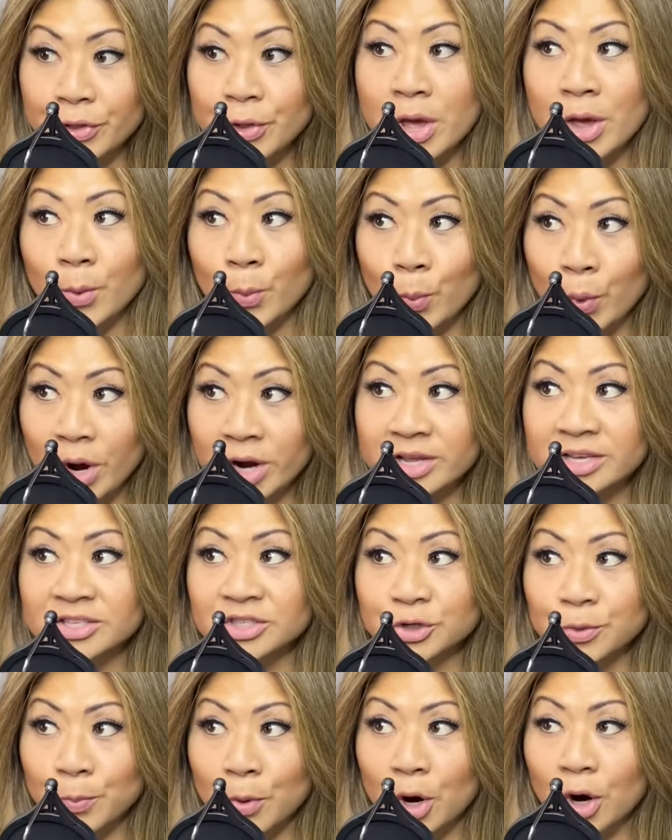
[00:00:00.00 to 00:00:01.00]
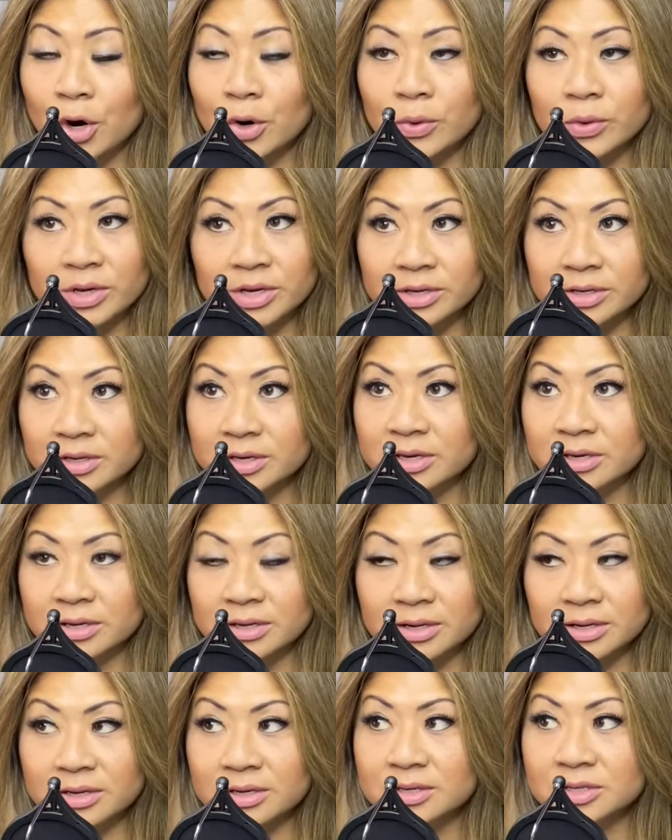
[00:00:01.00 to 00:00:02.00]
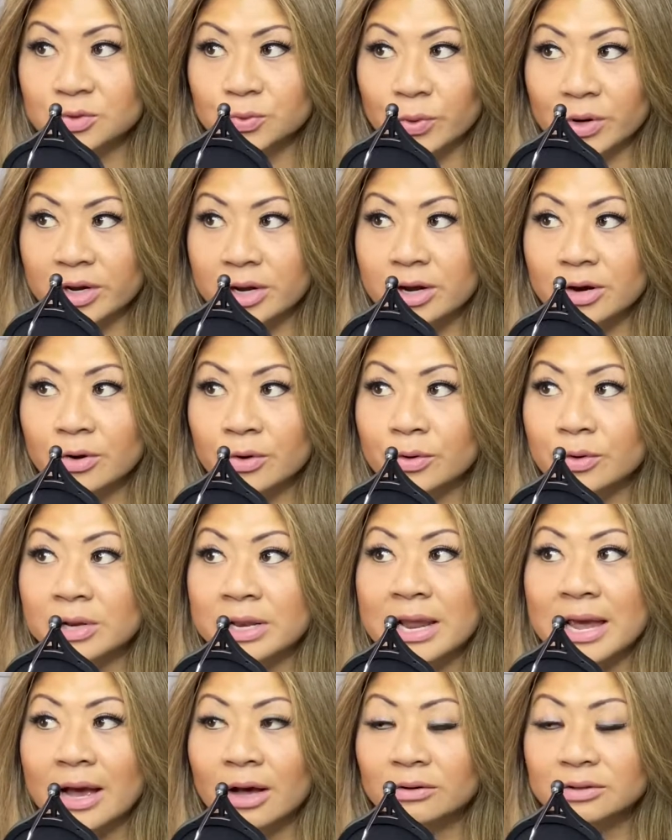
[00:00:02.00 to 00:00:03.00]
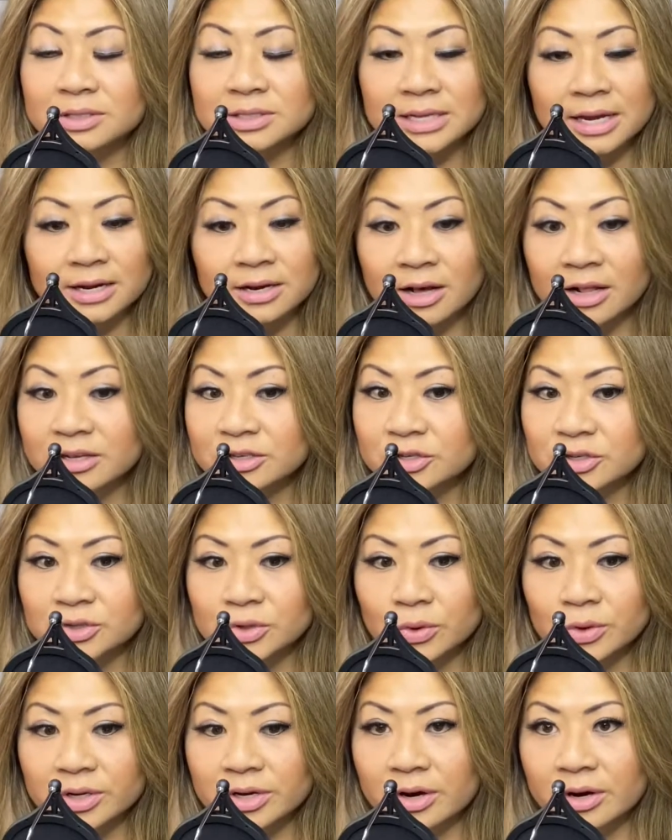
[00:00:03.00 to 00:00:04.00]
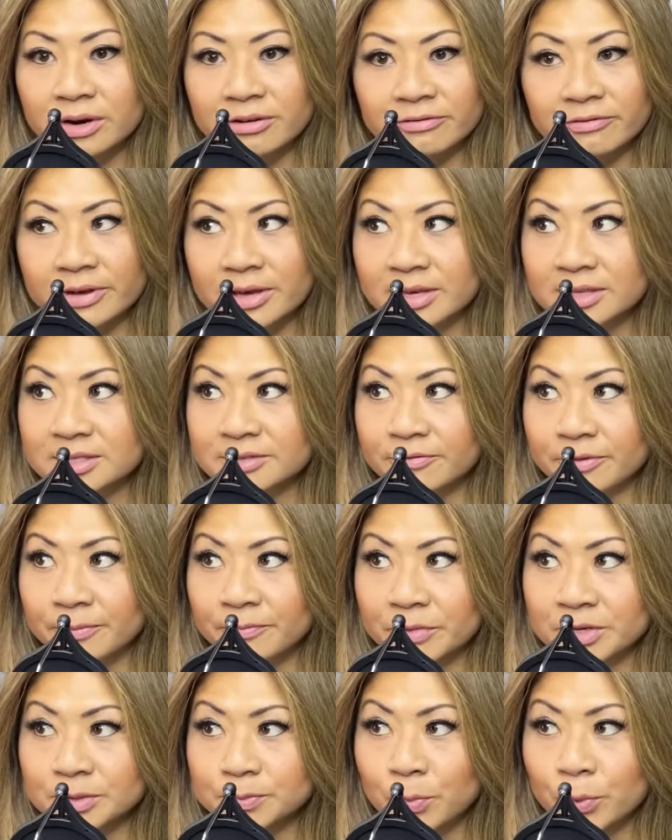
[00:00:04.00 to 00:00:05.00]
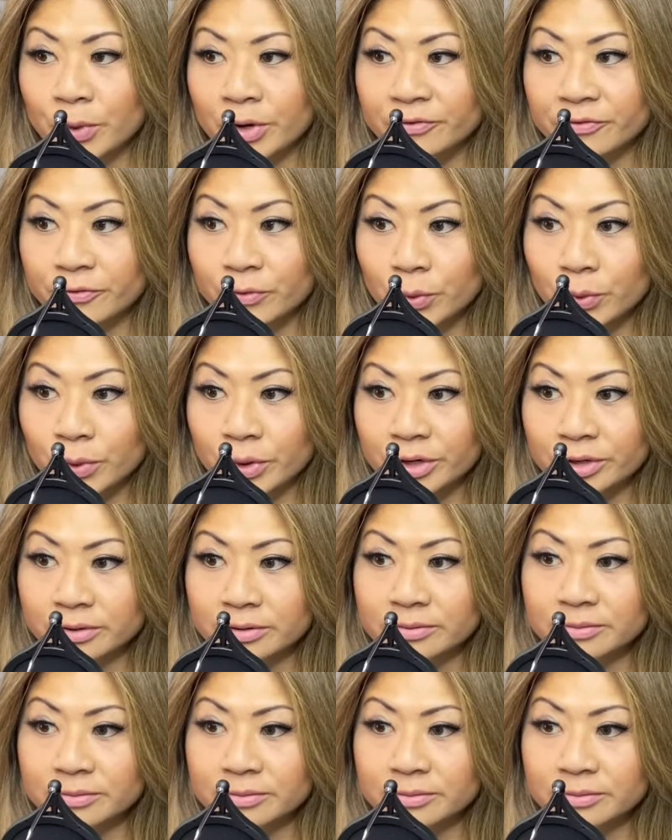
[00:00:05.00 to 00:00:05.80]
And what is tomorrow? It is right here now. Technology is only going to advance from this point forward.